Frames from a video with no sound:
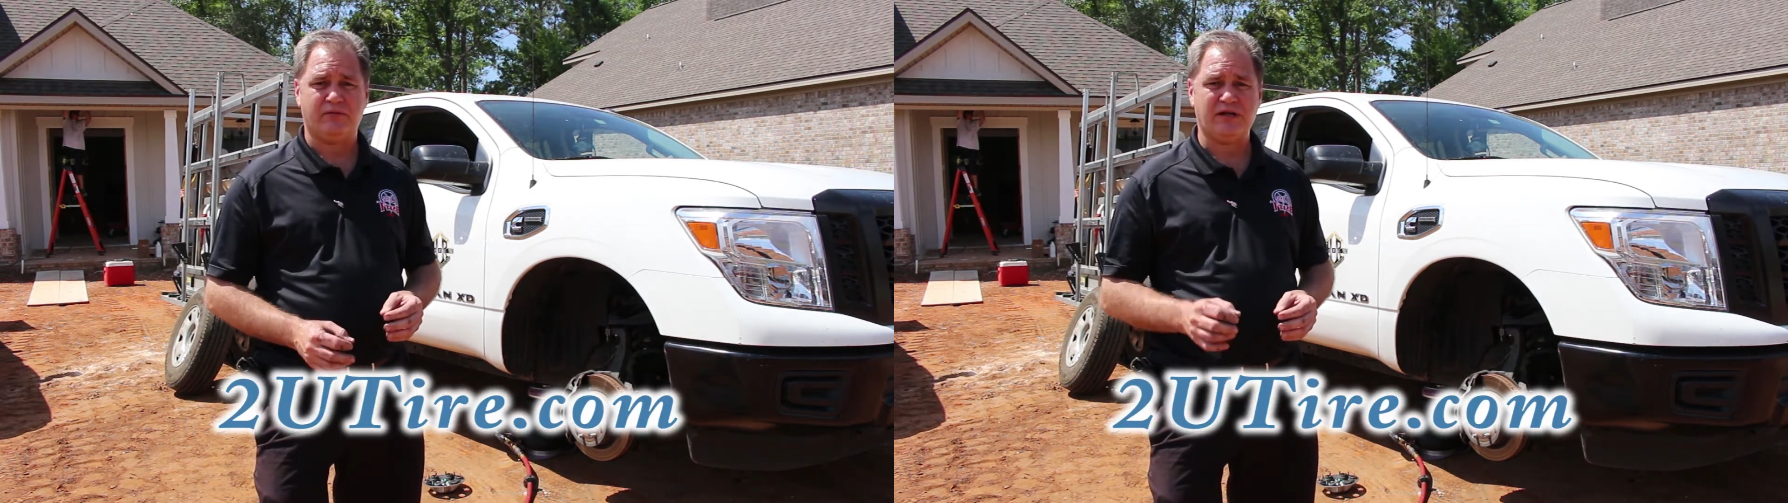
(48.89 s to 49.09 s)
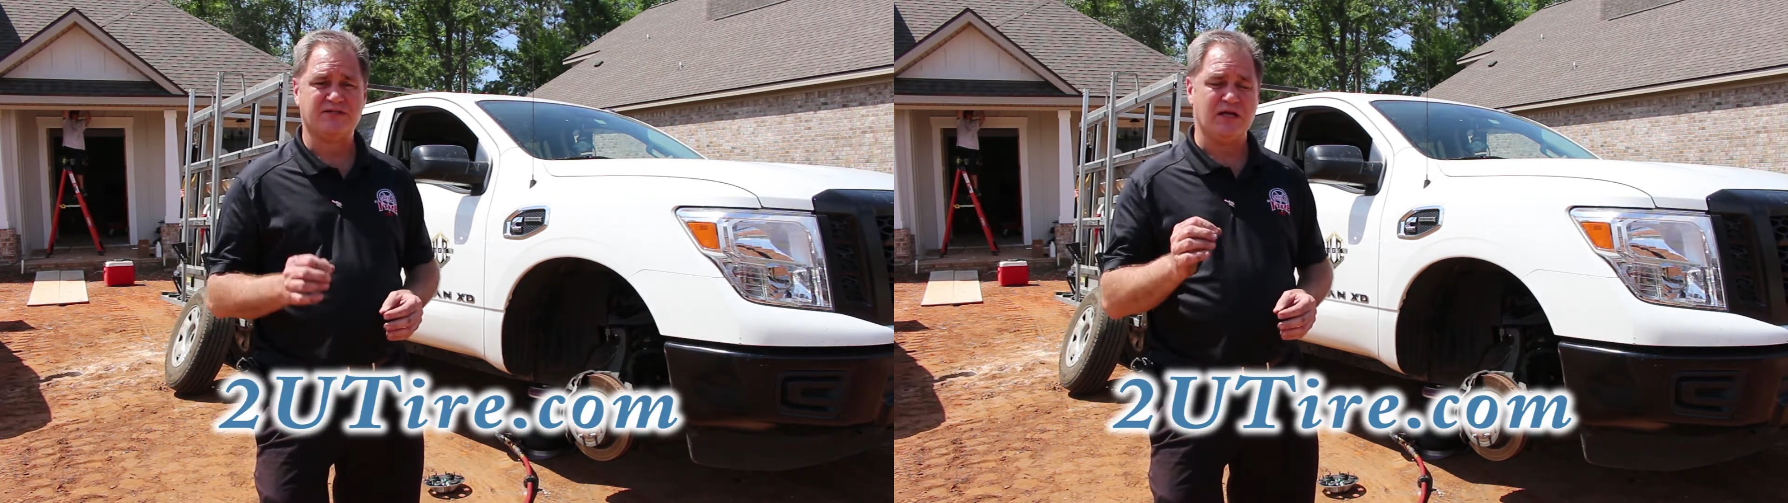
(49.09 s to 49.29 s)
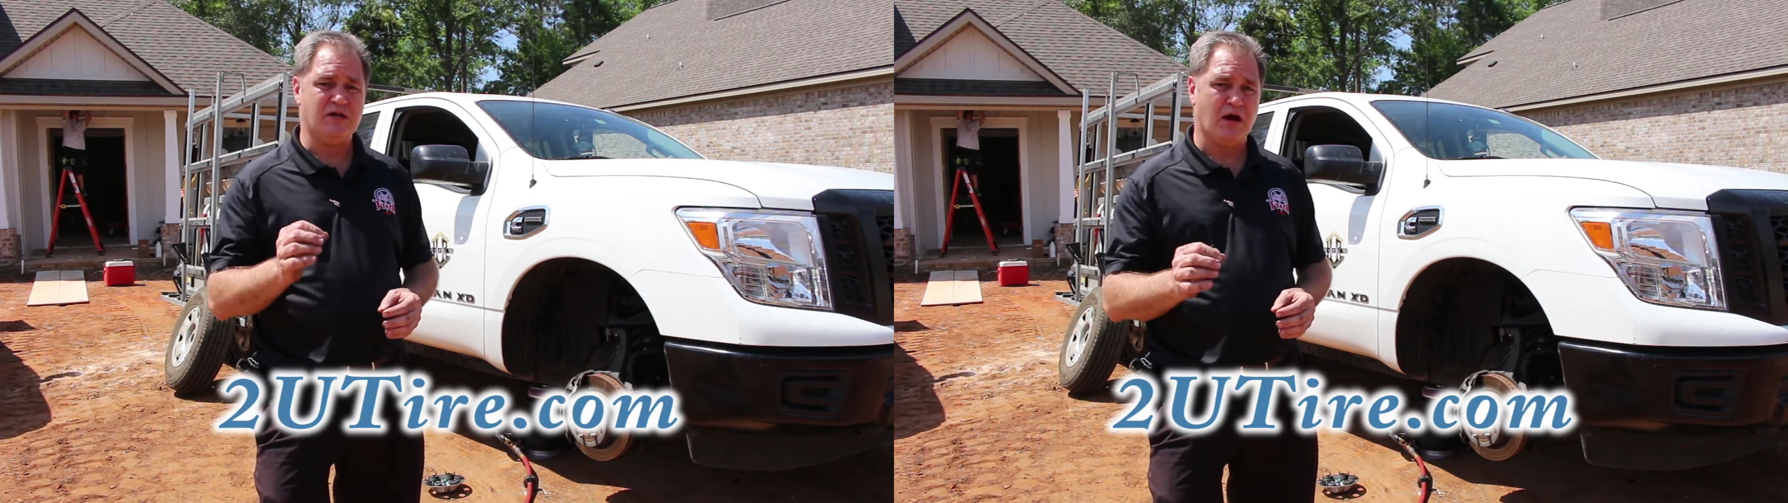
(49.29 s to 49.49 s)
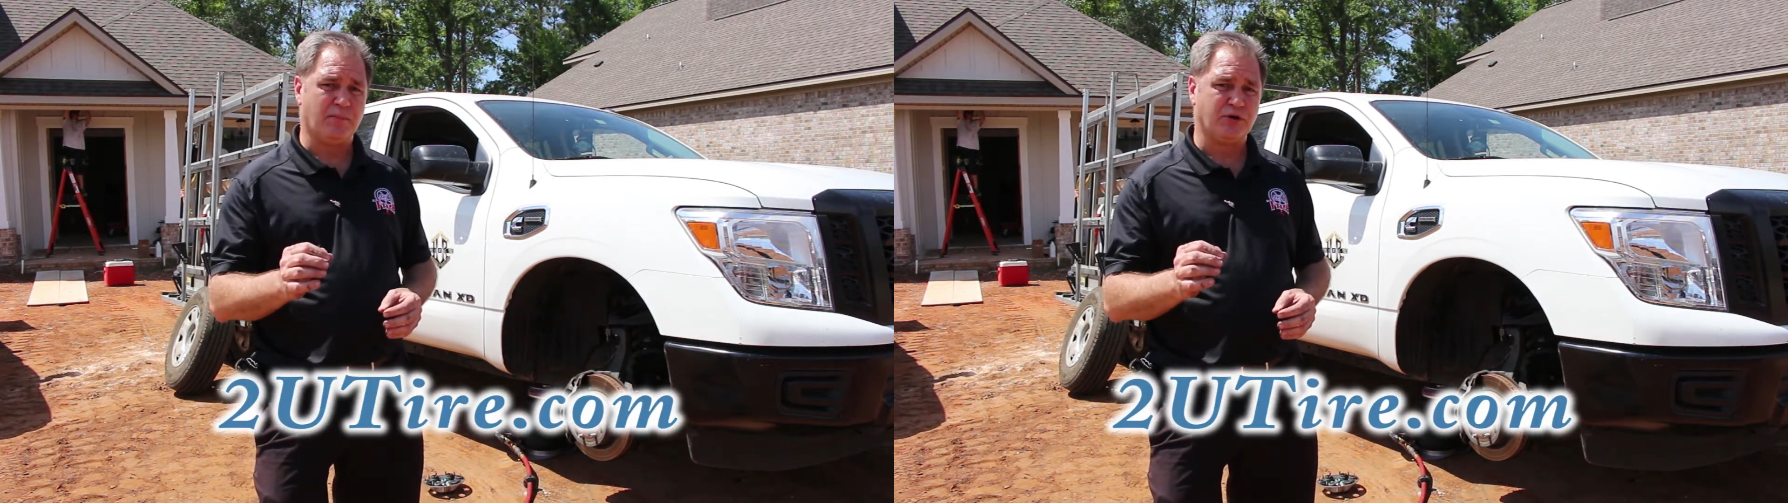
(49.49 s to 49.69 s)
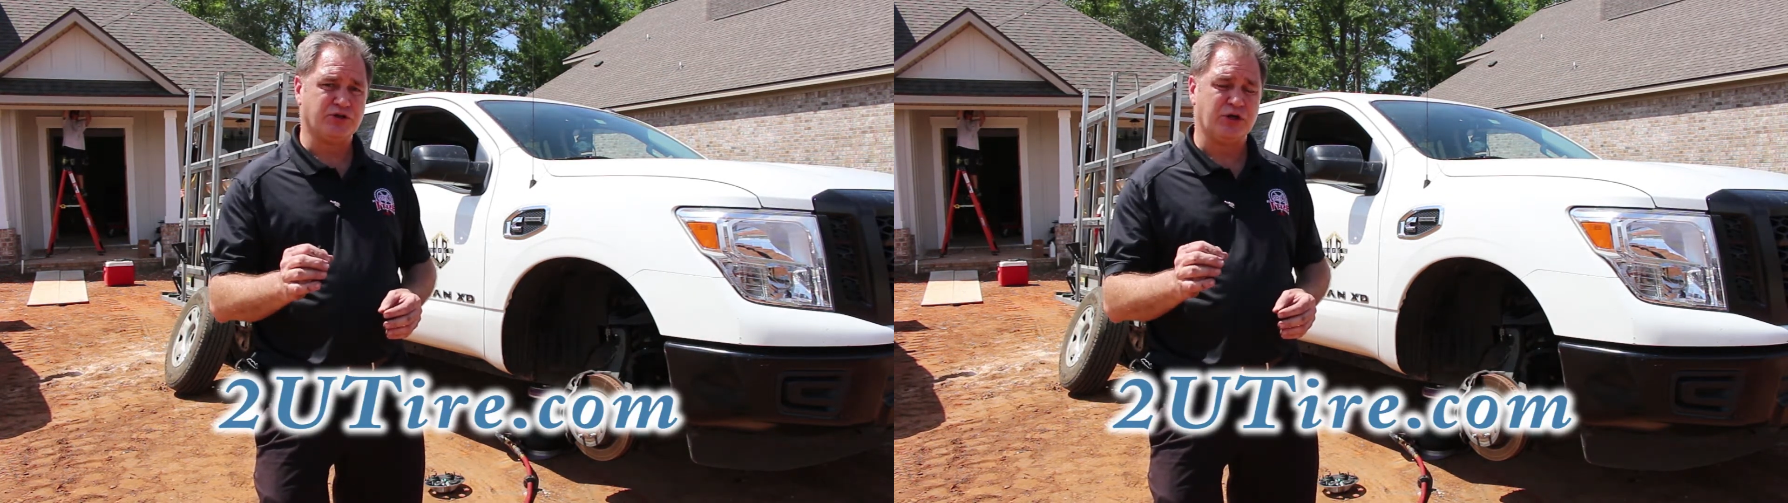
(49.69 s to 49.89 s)
That's the
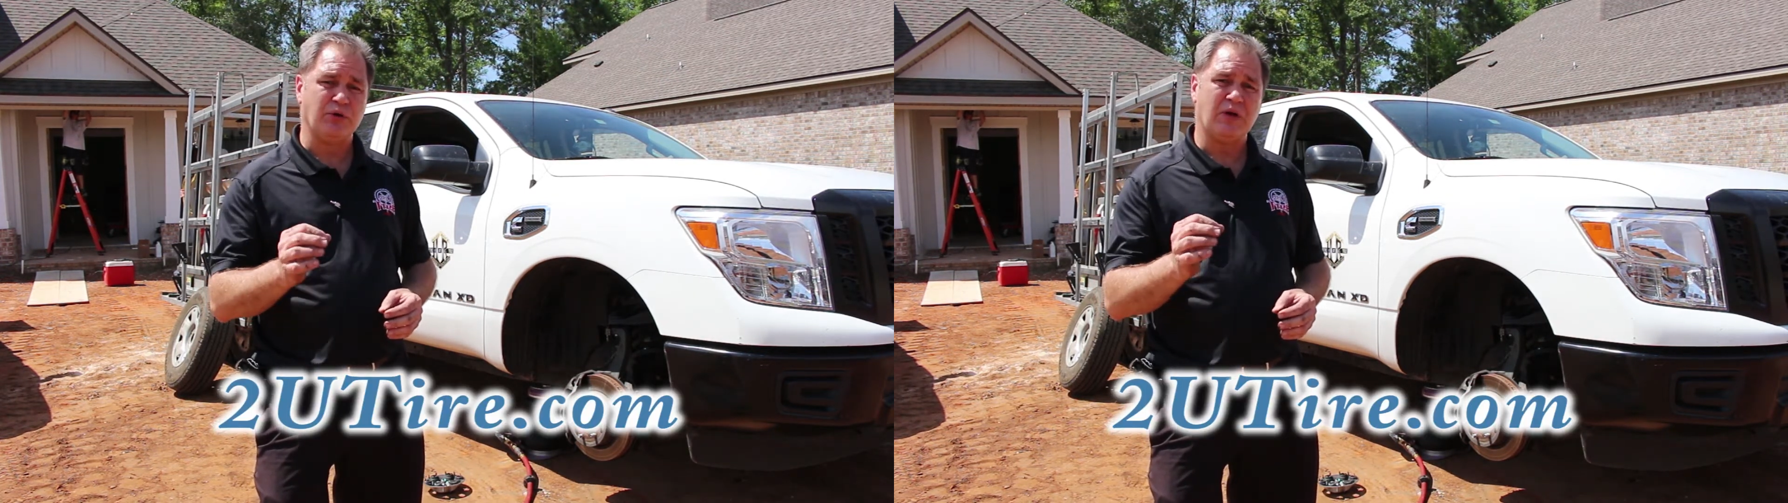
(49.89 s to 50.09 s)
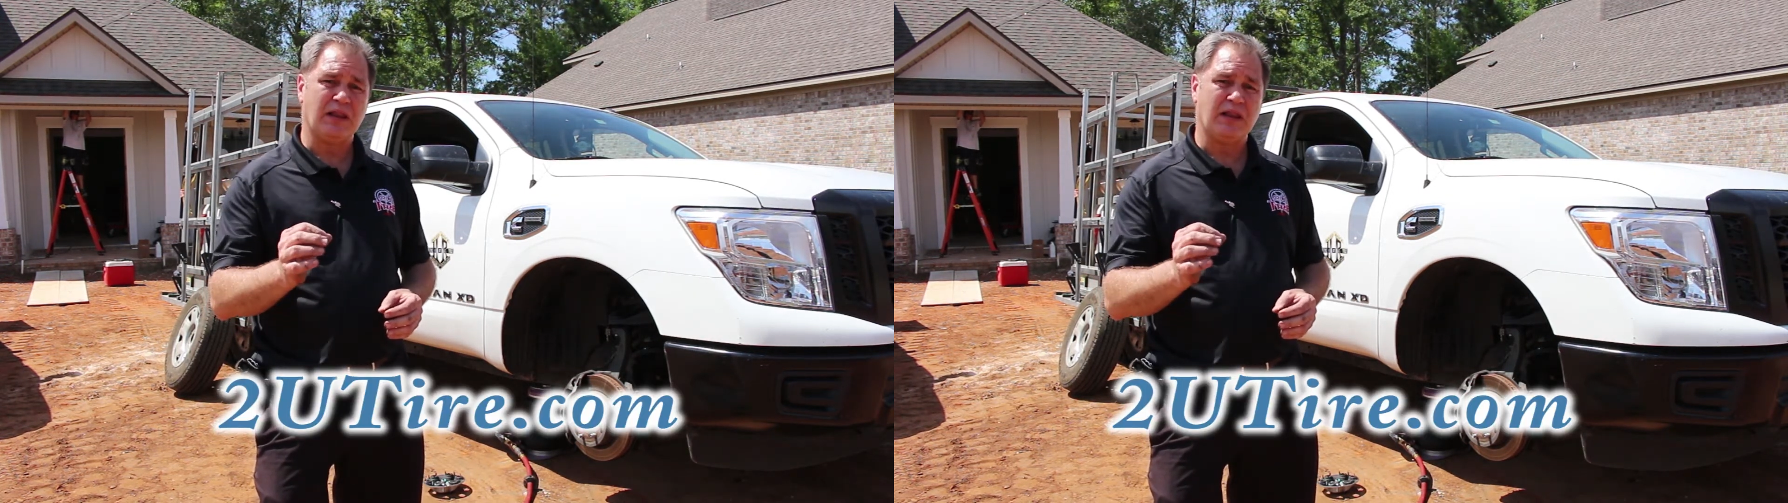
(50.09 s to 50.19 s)
number 2,